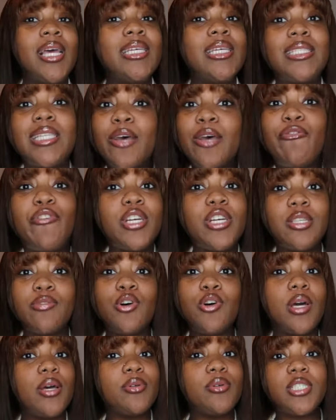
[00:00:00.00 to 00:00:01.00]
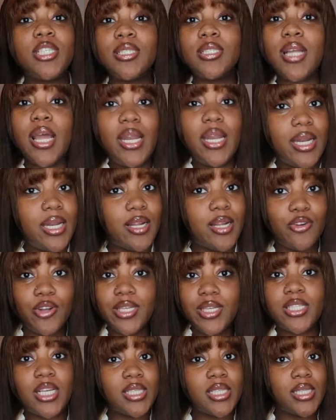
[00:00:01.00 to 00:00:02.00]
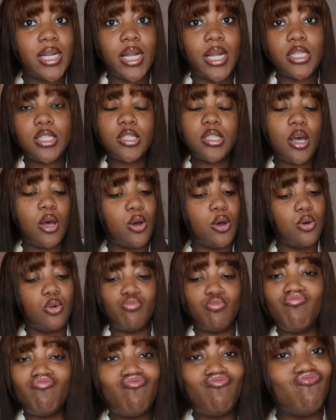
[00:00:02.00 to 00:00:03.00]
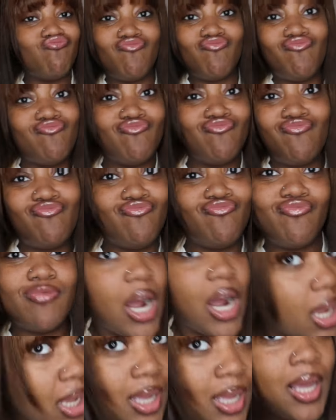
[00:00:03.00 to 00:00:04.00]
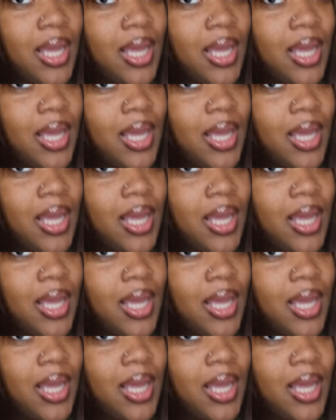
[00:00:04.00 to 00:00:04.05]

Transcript: first of all it was just 90 degrees yesterday so mm,